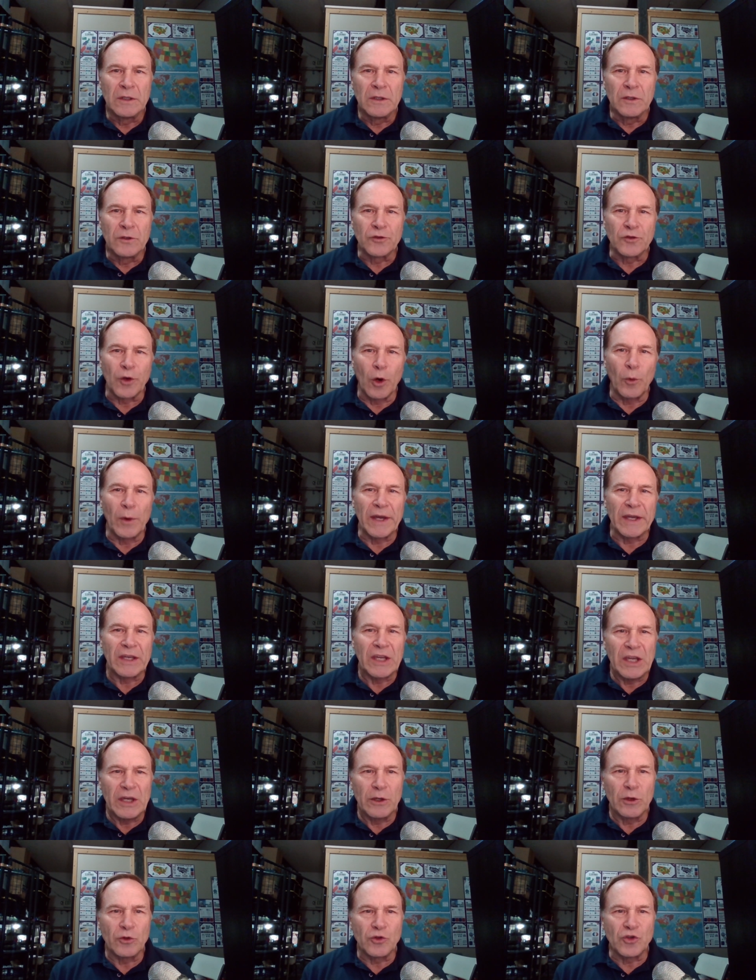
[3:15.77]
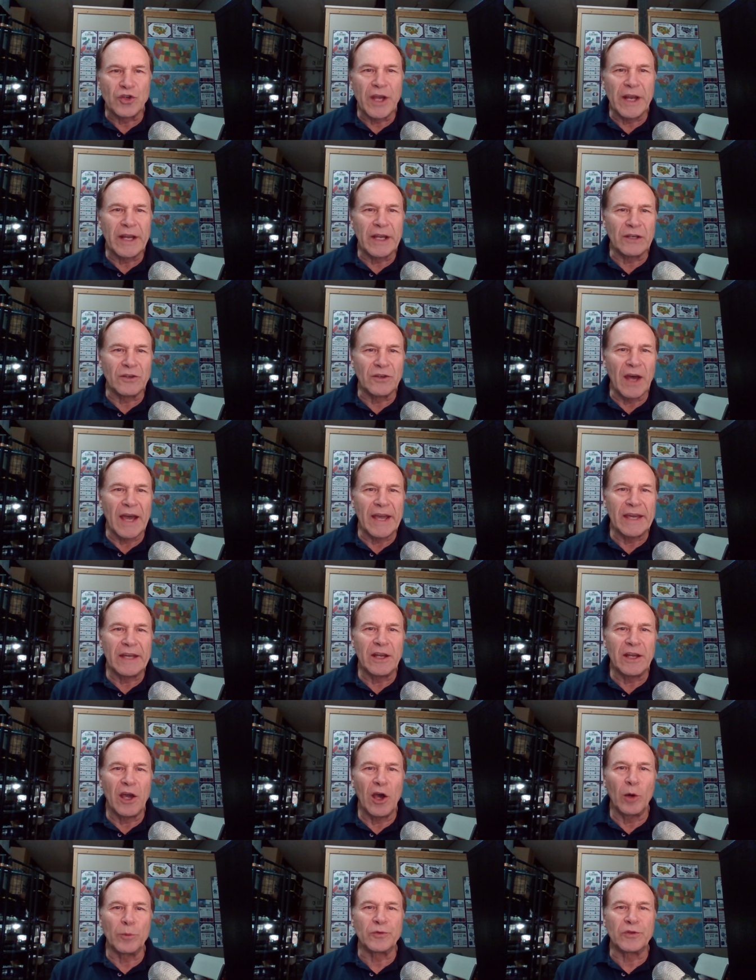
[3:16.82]
So a ketogenic diet
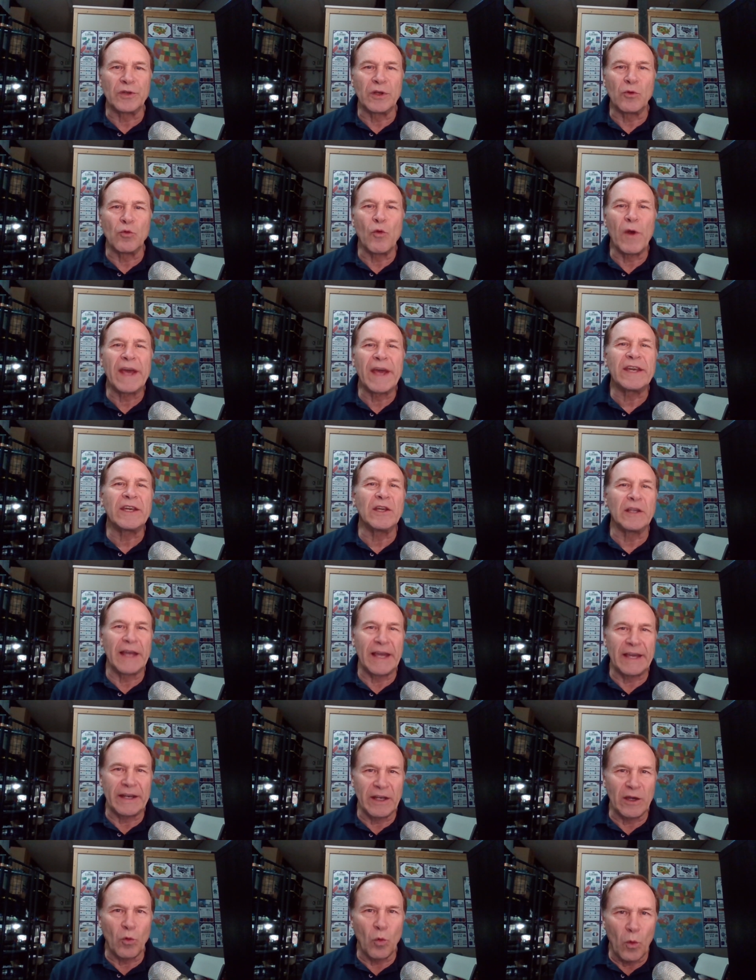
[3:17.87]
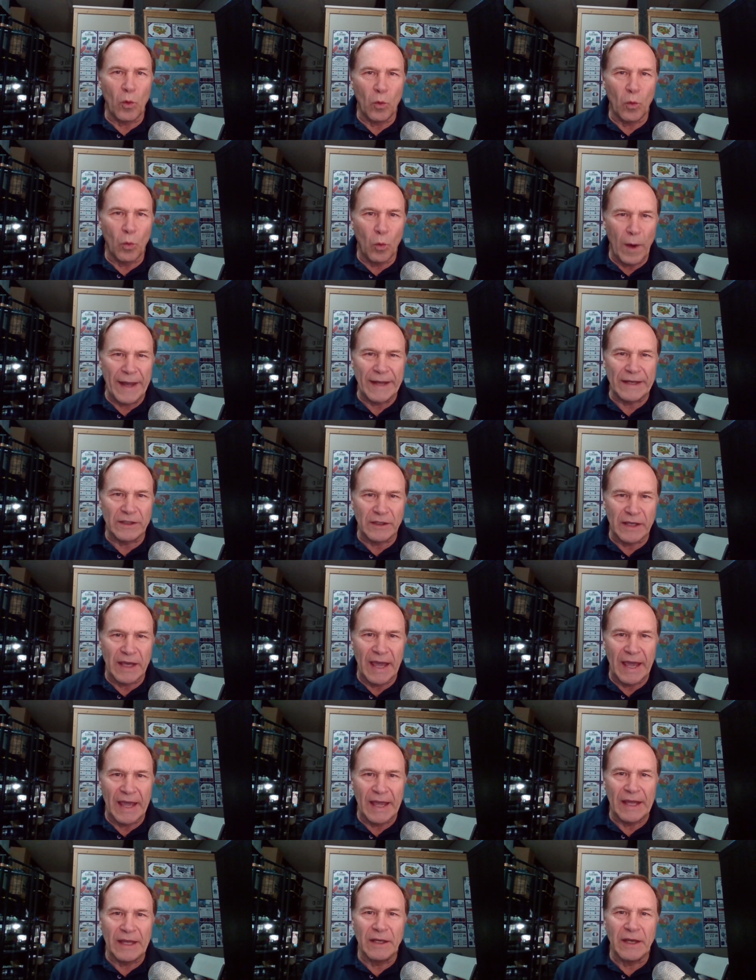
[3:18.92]
helps in regulating weight
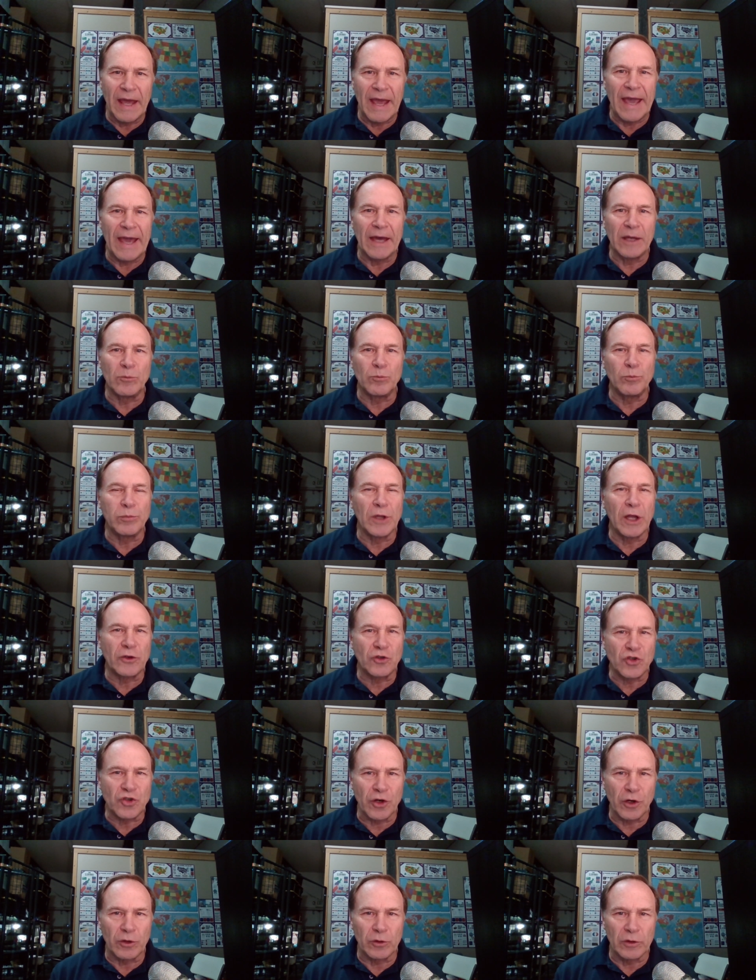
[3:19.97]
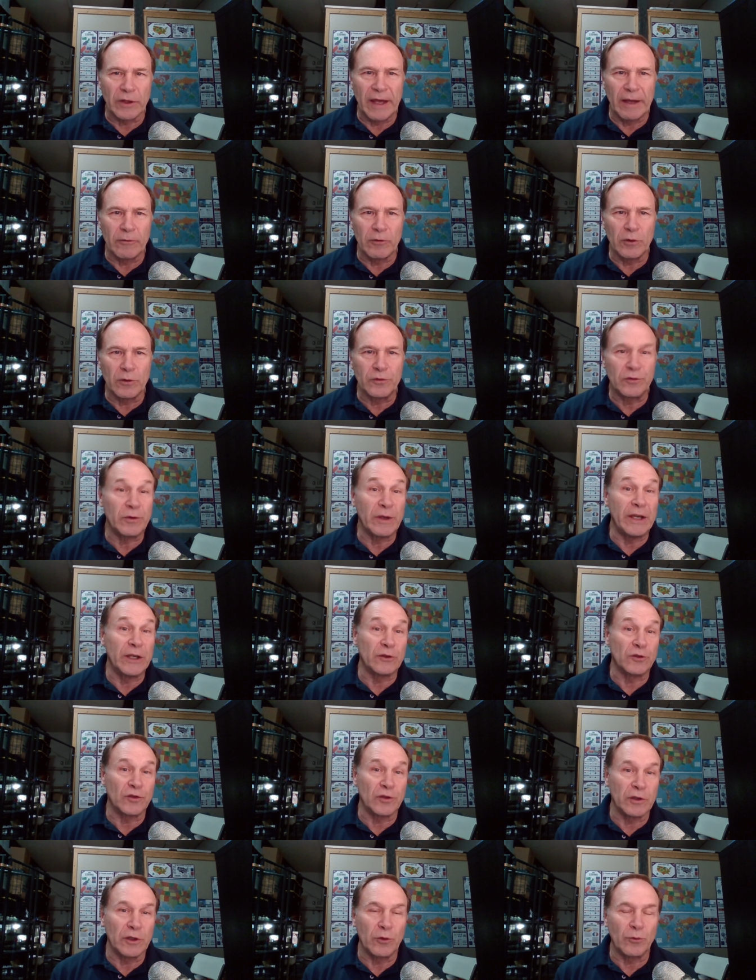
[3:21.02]
gain and blood sugar levels,
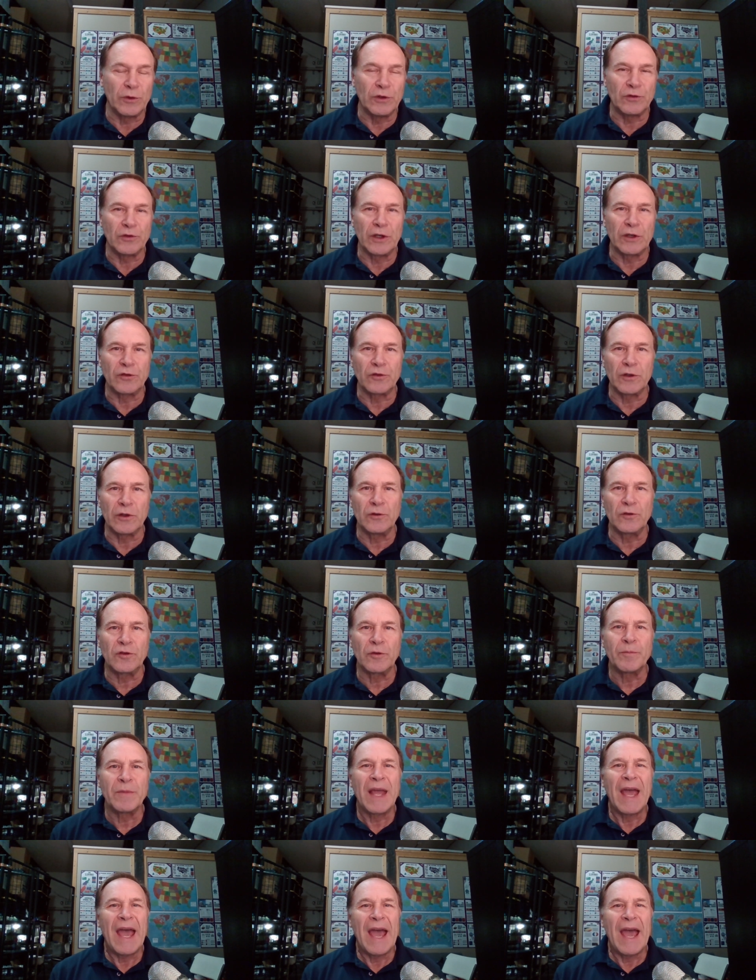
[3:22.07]
insulin resistance,